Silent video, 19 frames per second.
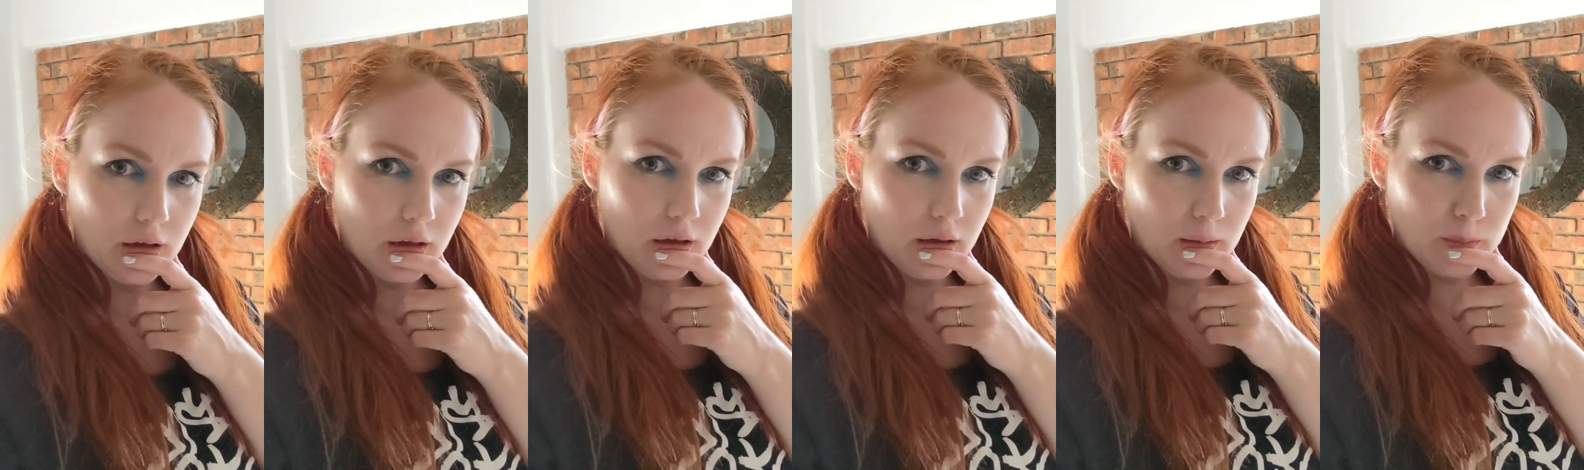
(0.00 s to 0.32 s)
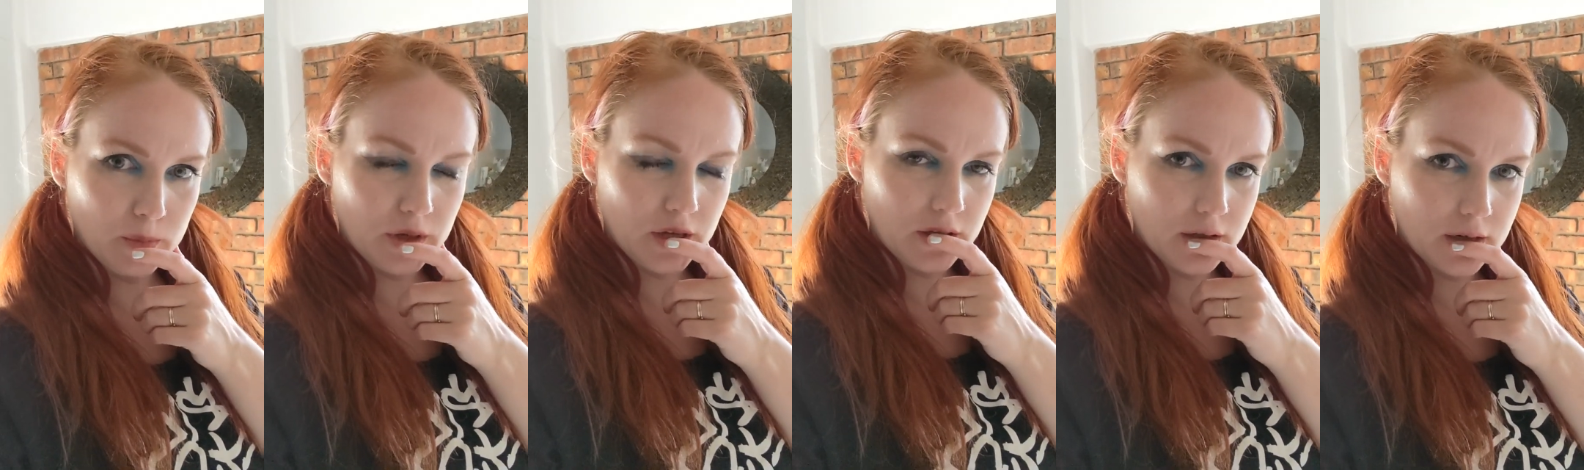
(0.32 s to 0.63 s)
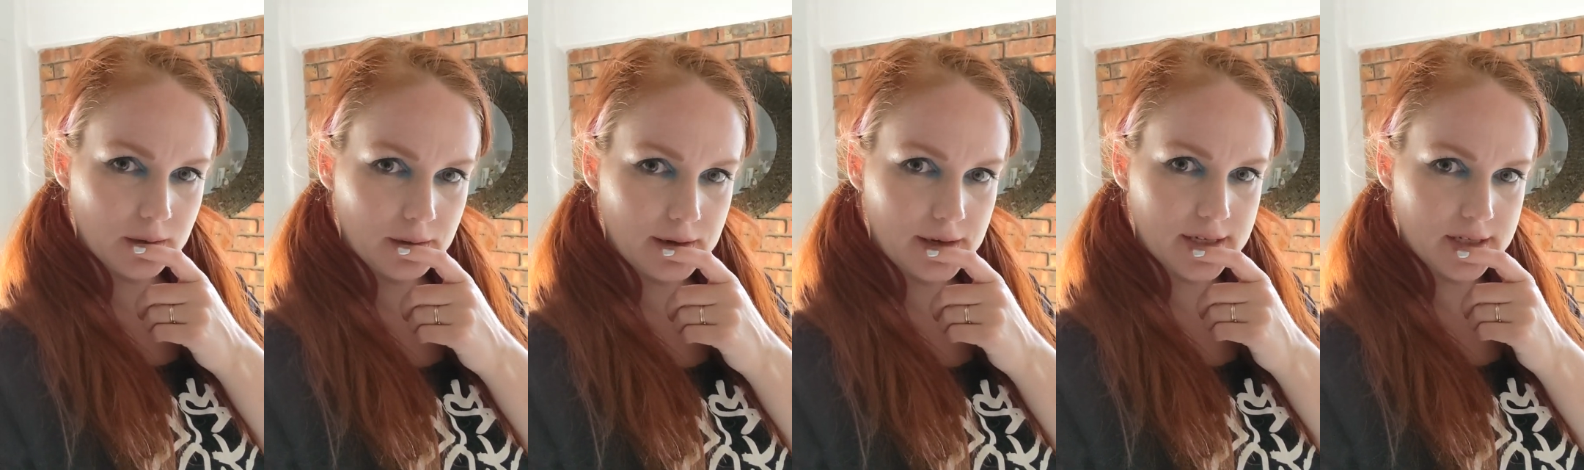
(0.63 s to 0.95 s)

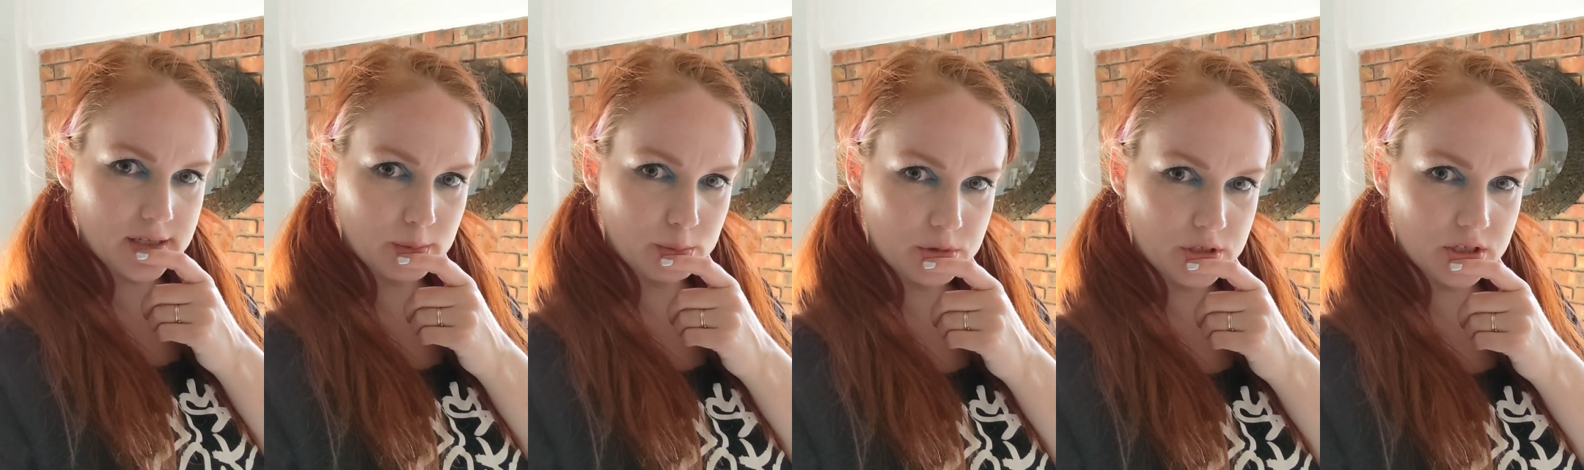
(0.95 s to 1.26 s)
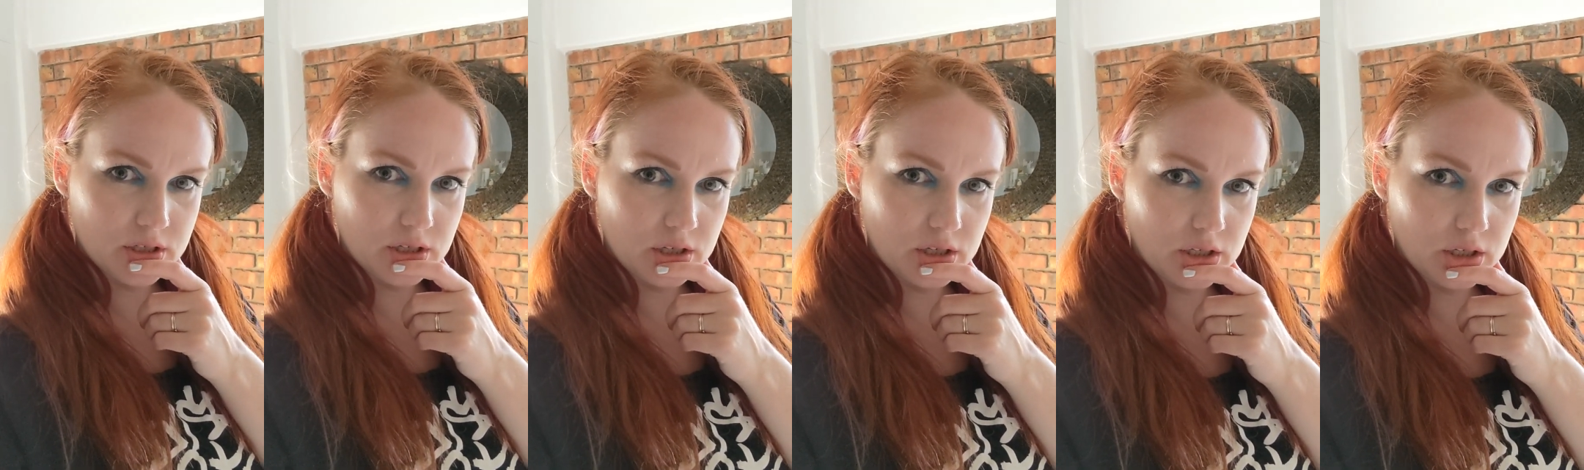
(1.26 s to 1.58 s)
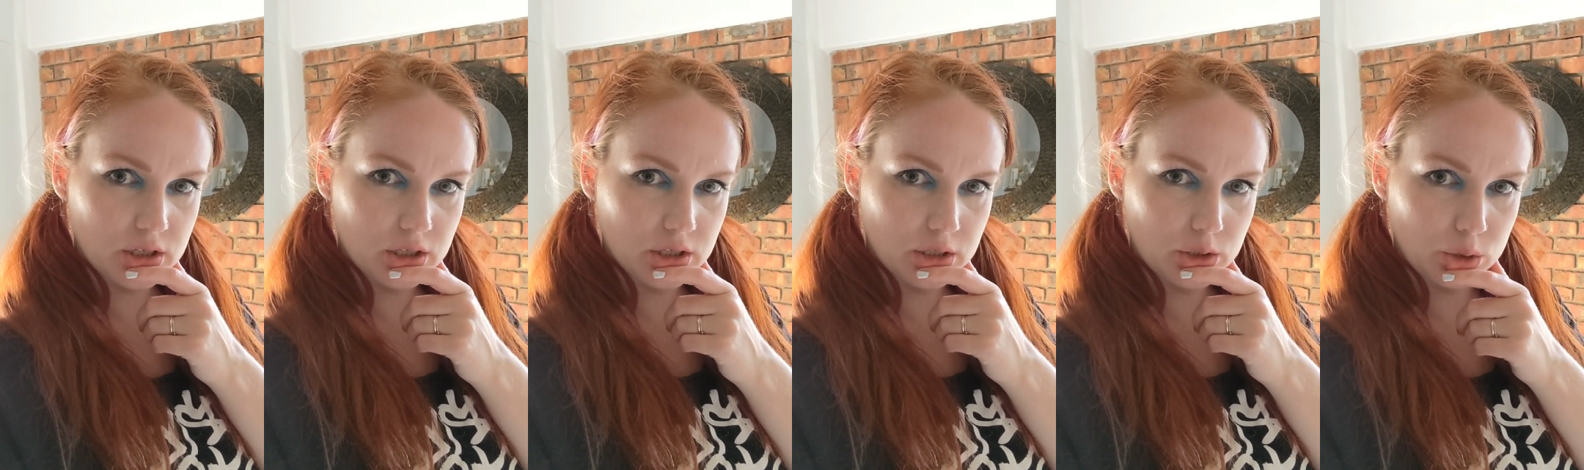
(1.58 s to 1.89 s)
Otherwise, I'm just
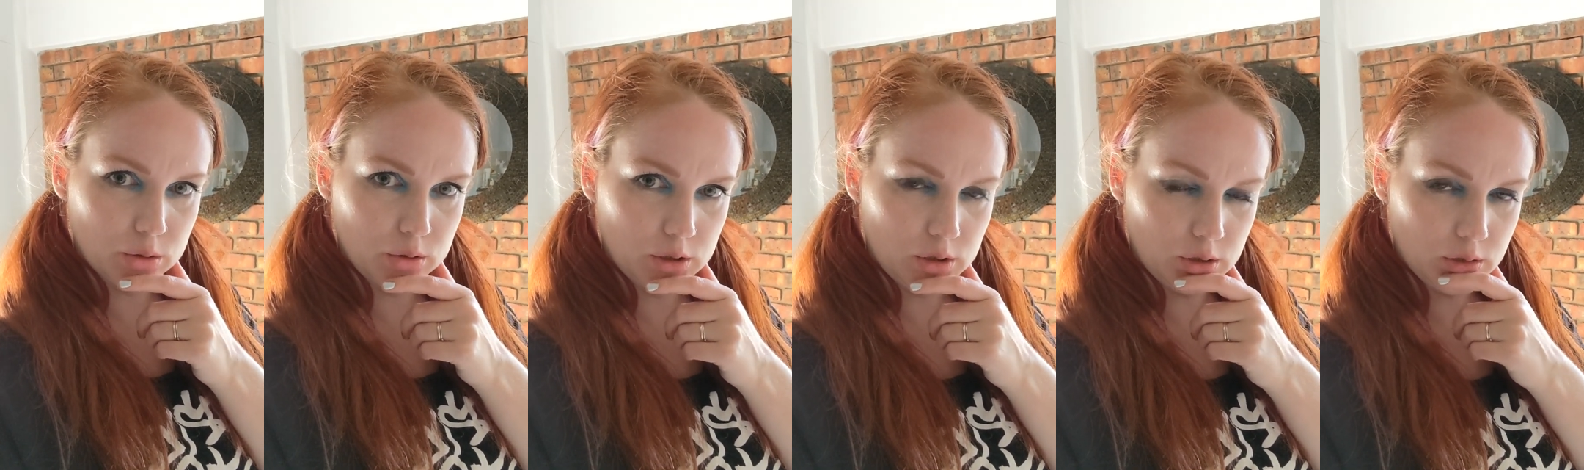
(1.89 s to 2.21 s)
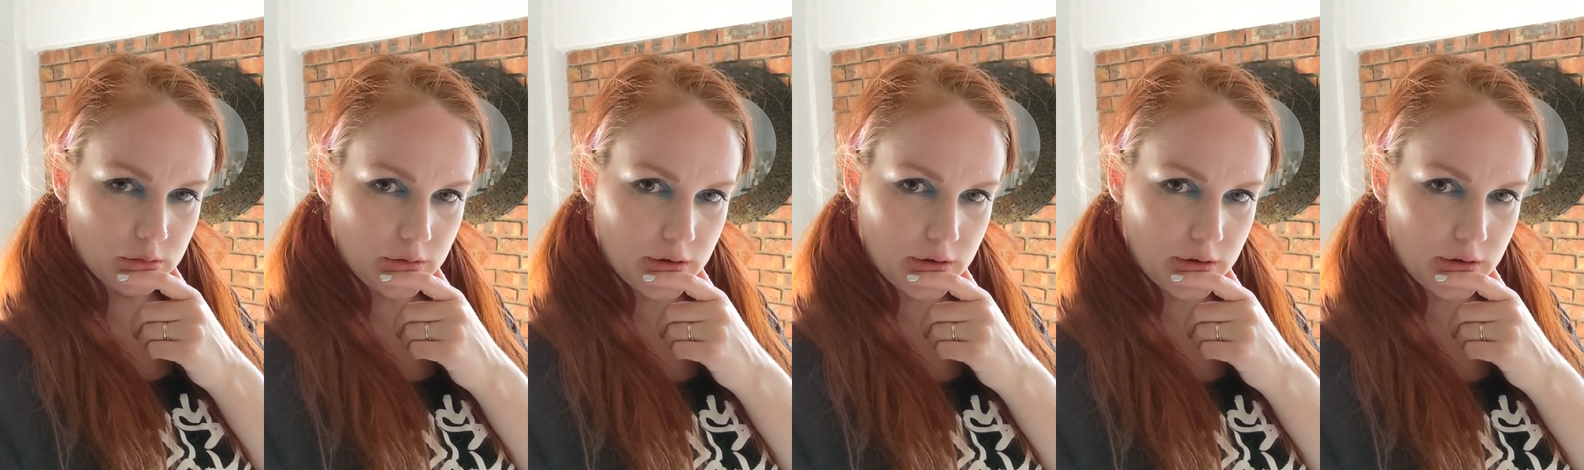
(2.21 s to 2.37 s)
gonna Google